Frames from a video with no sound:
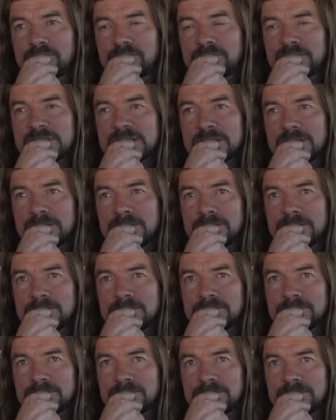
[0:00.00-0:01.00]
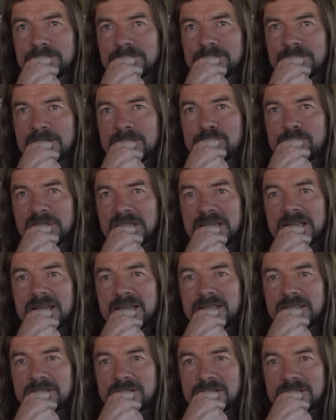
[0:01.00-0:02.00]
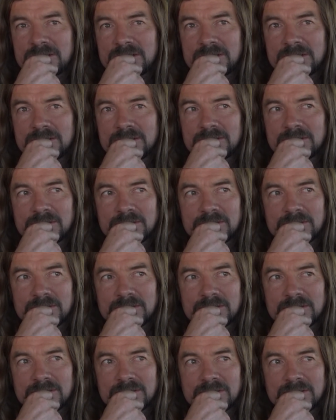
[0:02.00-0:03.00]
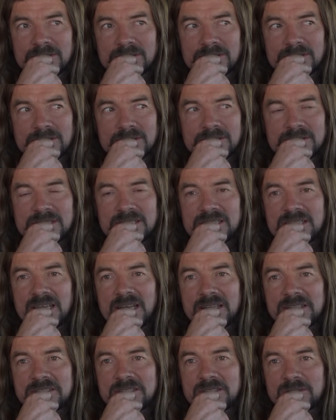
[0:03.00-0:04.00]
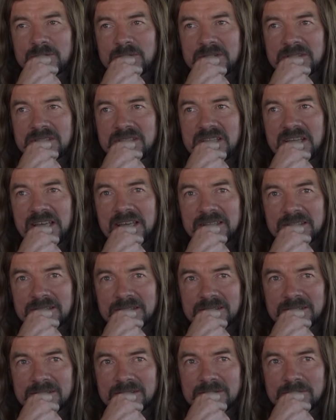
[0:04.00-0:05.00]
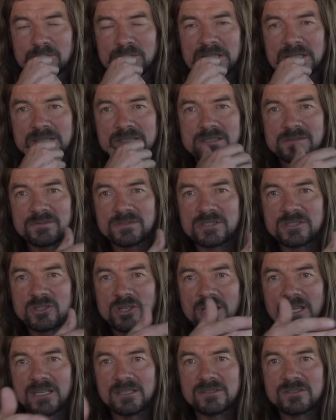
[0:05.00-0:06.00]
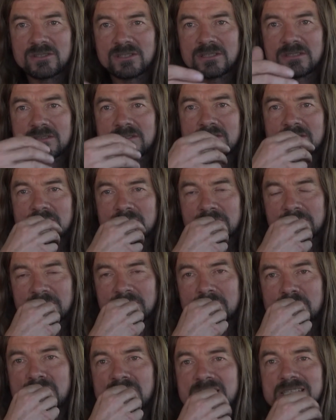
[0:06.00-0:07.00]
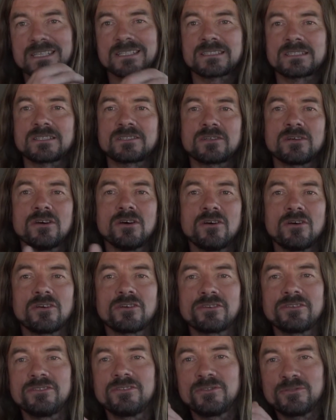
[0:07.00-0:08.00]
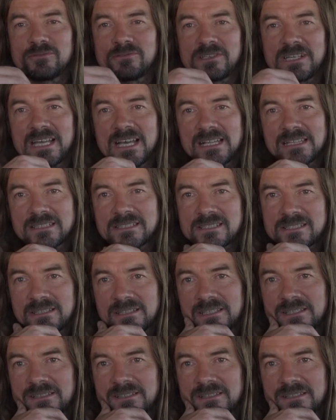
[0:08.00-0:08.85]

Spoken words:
sort of obliged to dice with death because of a change in circumstances, or a new reality